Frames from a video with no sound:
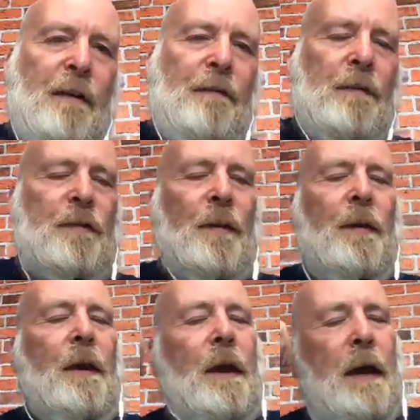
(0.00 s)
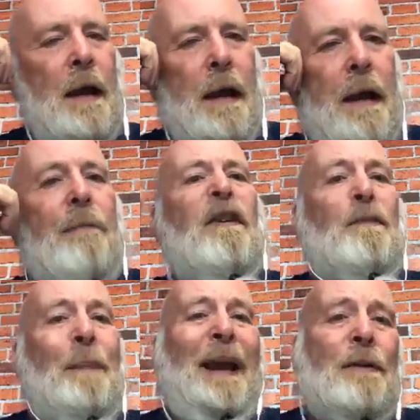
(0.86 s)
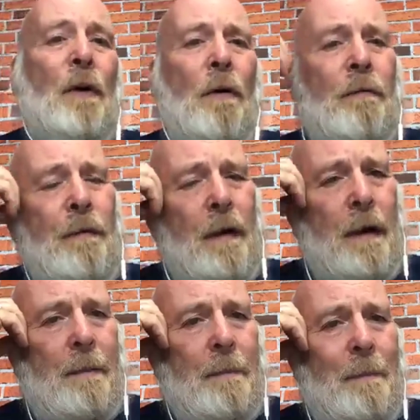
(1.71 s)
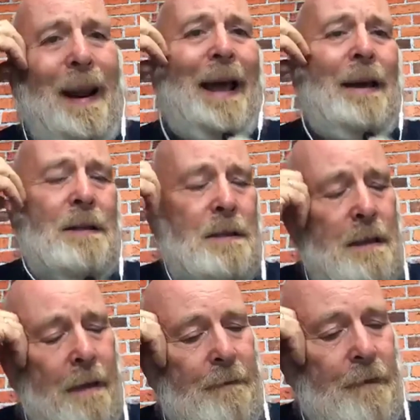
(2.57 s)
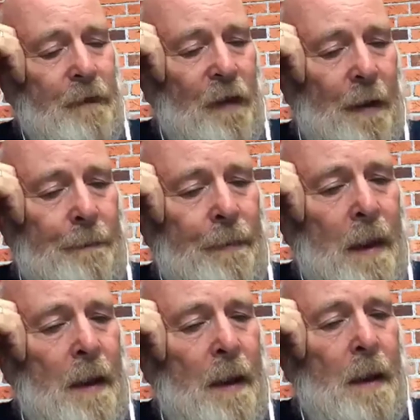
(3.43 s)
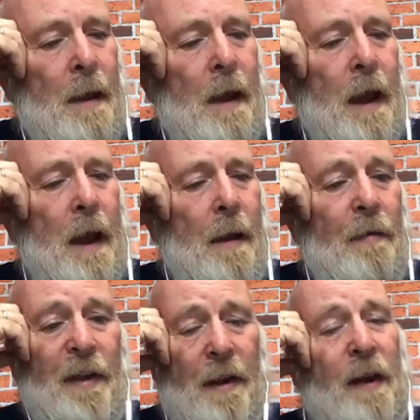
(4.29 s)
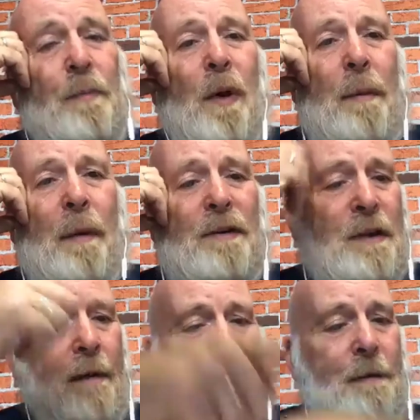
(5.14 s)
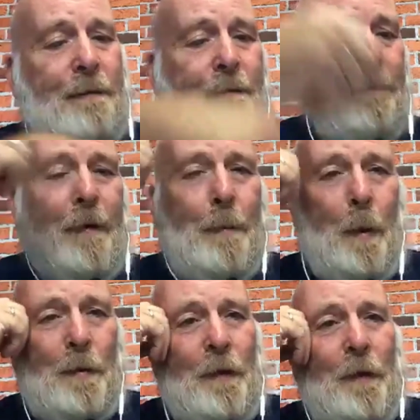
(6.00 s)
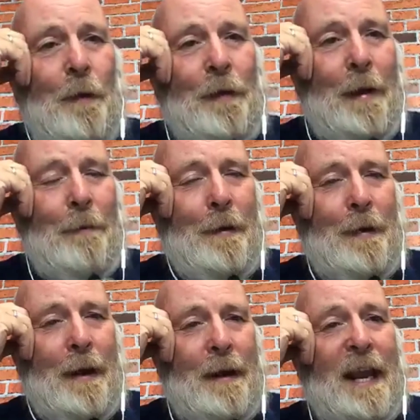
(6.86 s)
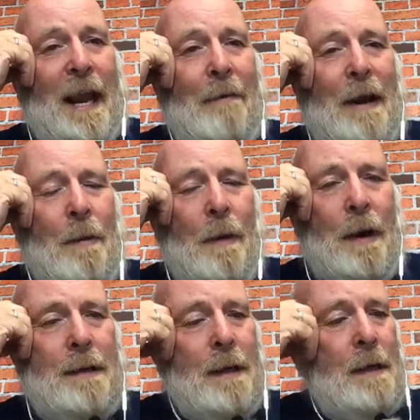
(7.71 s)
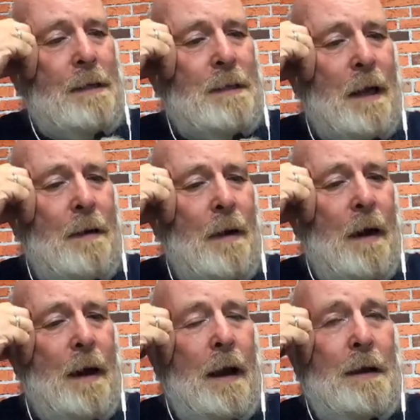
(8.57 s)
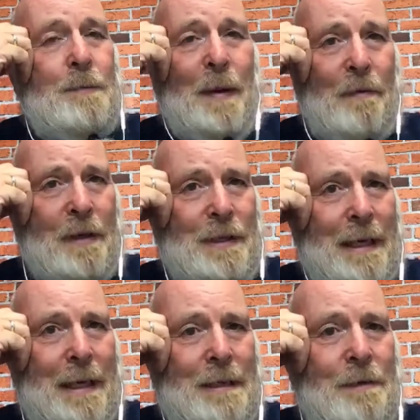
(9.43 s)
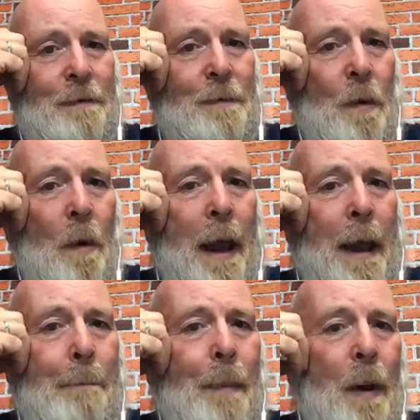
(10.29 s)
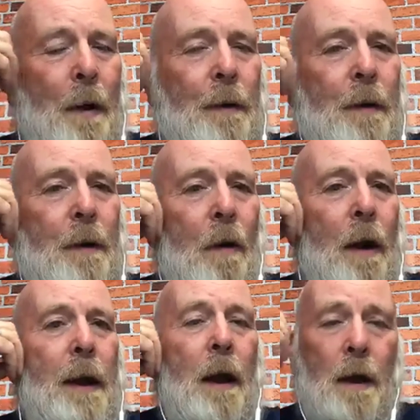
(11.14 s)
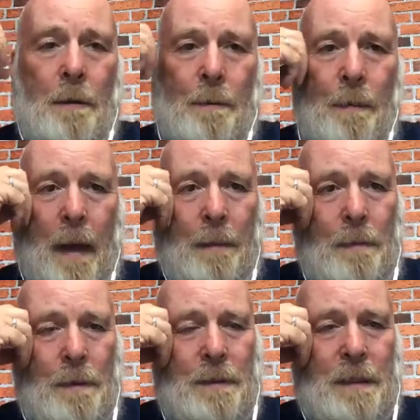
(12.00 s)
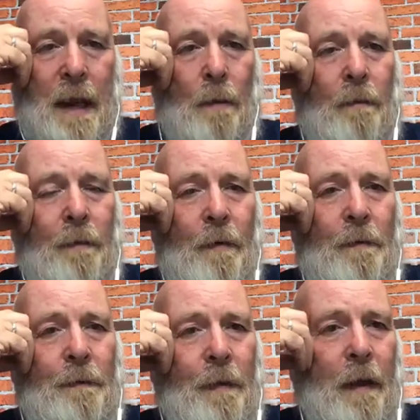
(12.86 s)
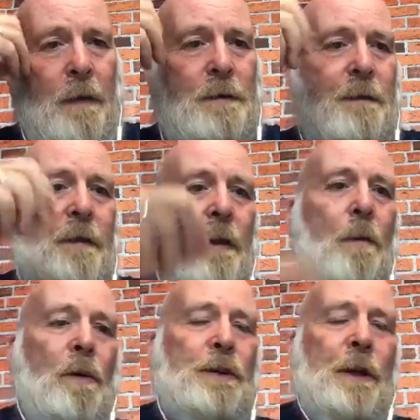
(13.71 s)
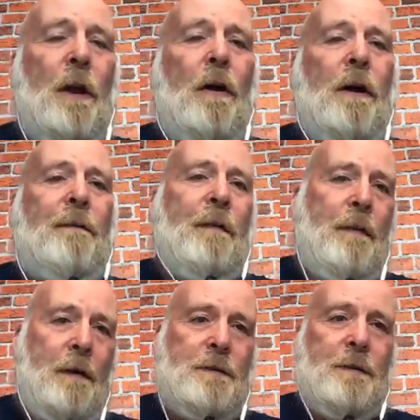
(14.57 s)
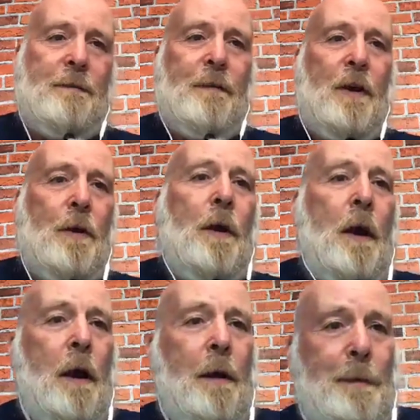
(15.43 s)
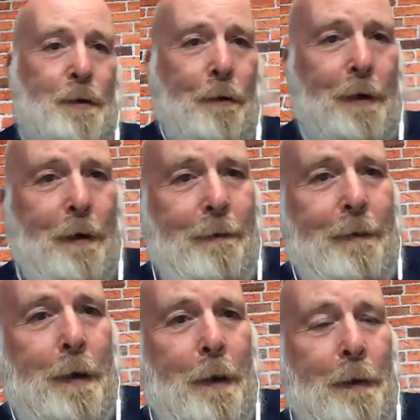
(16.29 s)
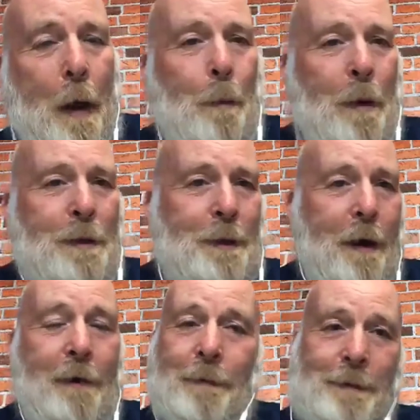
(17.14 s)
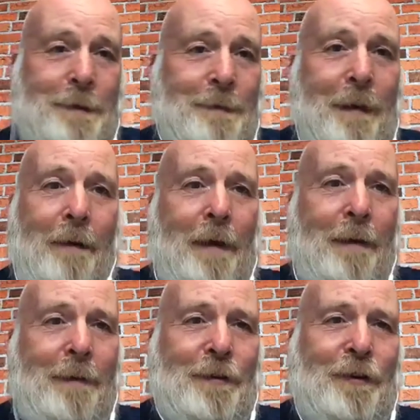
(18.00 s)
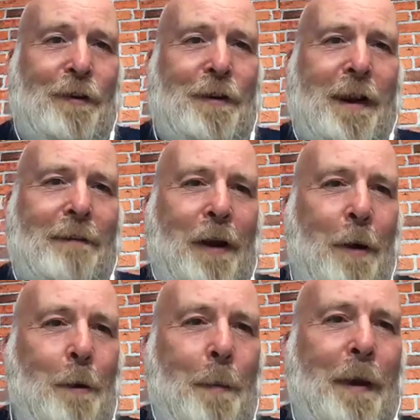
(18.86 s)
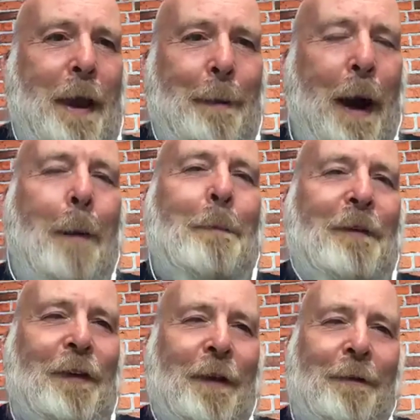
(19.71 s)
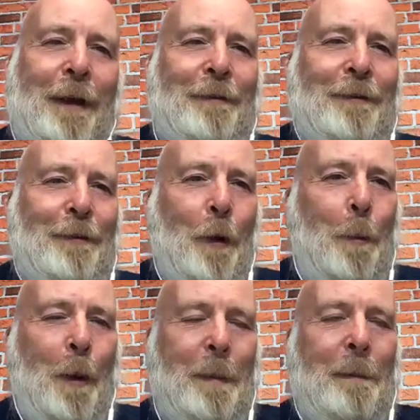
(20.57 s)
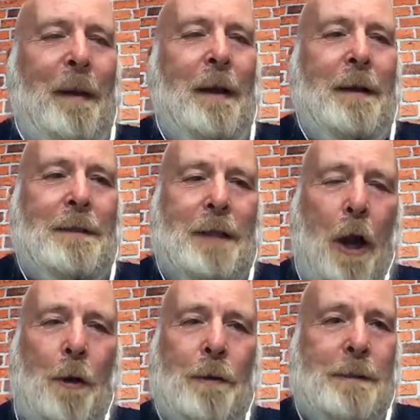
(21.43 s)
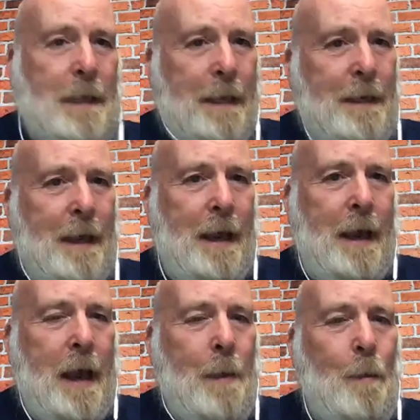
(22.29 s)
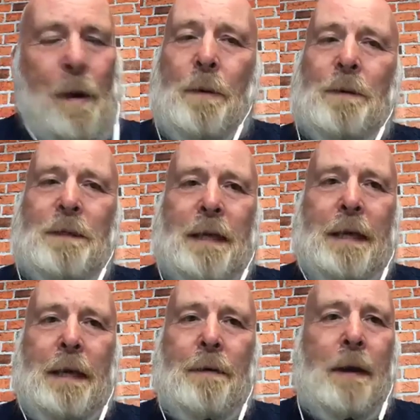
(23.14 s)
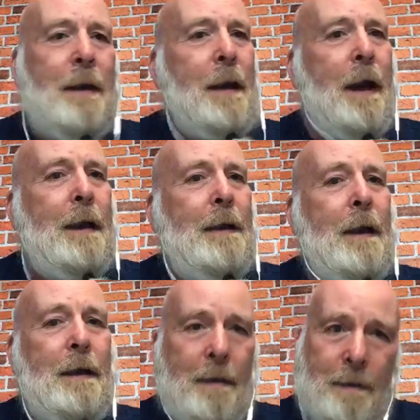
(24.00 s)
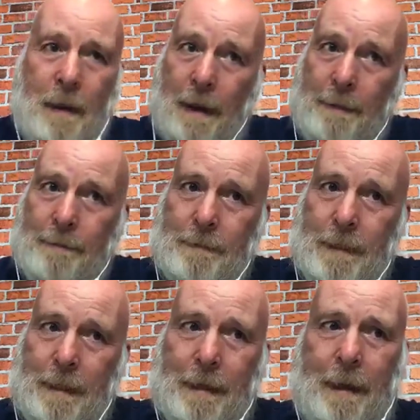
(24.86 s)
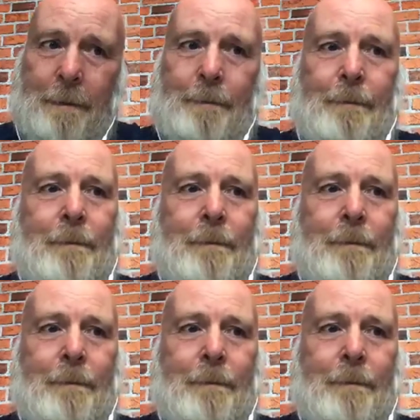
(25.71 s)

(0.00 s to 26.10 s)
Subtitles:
reference to, in respect of planning stuff. So I think that's pretty much covered the few points I've got written down here anyway. So it's been Richard Little from your land partner. I hope that was helpful for those of you watching live, and those of you, the majority of you that don't watch live, which is fair enough because you never know when we're coming up. So that's not a problem. So take care, and we will see you again another day. Take care.